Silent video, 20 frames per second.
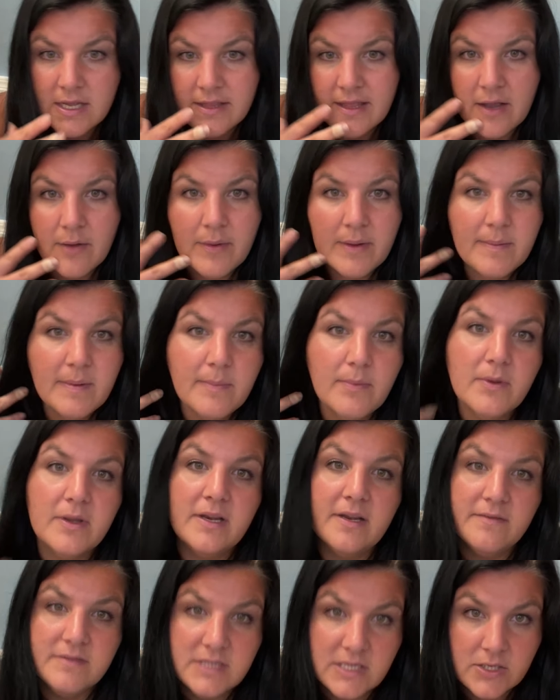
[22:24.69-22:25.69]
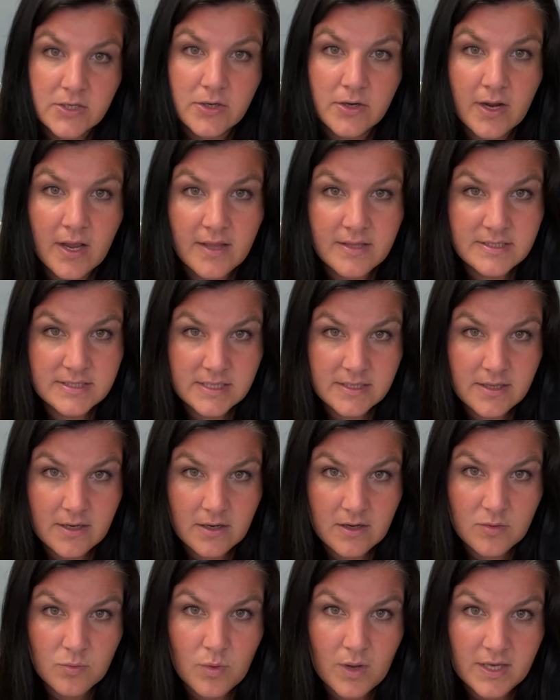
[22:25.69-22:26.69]
That way people can have dinner and sit
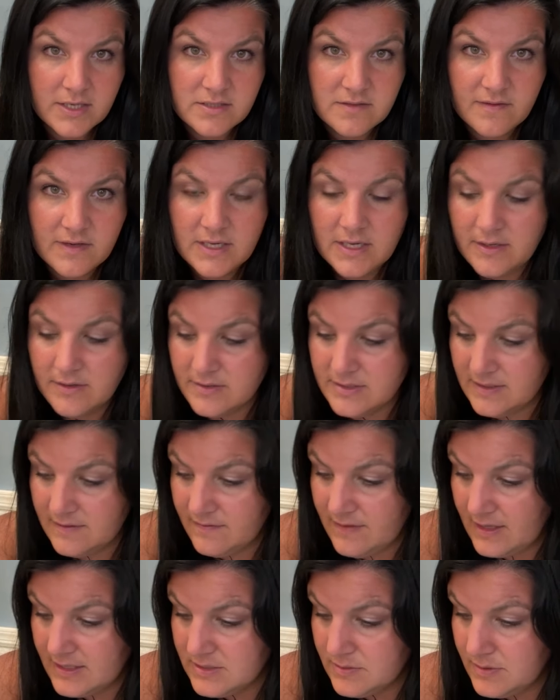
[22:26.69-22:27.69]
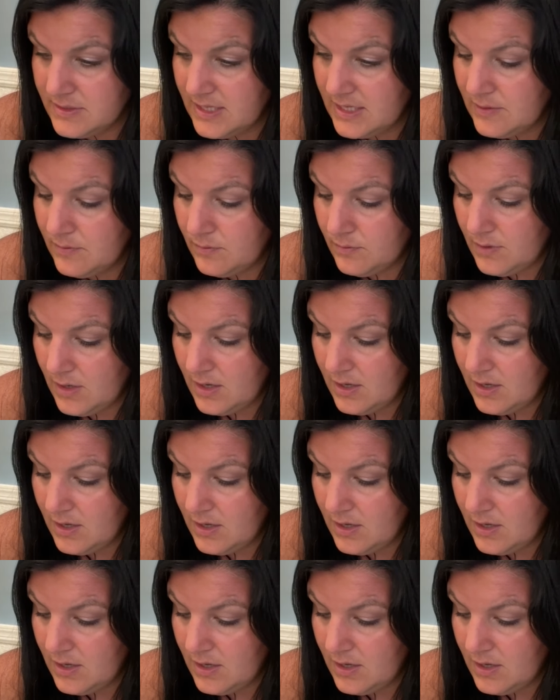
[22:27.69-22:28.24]
there and watch videos if that's what they